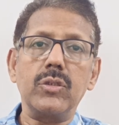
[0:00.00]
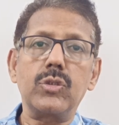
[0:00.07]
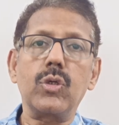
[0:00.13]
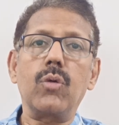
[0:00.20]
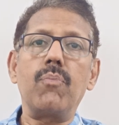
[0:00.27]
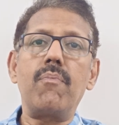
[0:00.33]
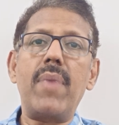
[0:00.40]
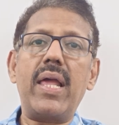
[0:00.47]

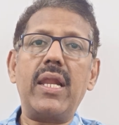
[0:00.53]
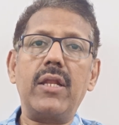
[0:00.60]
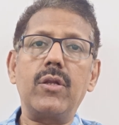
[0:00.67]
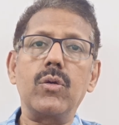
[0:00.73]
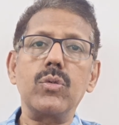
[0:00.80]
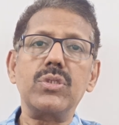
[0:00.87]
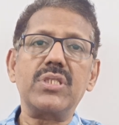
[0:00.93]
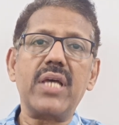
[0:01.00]
So
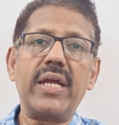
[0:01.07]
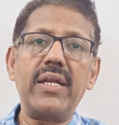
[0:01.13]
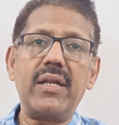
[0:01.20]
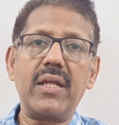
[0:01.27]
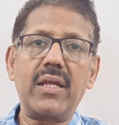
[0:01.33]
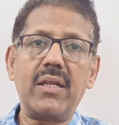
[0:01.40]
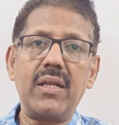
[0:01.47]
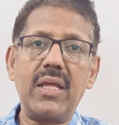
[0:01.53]

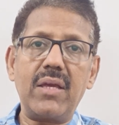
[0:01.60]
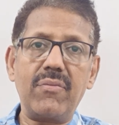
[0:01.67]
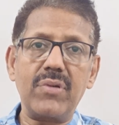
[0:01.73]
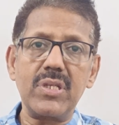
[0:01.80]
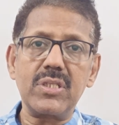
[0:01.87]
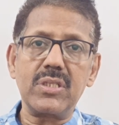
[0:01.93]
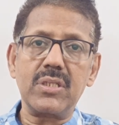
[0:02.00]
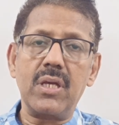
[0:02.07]
melanocytic
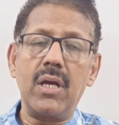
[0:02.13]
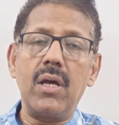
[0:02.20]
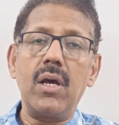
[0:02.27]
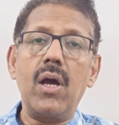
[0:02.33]
nevus,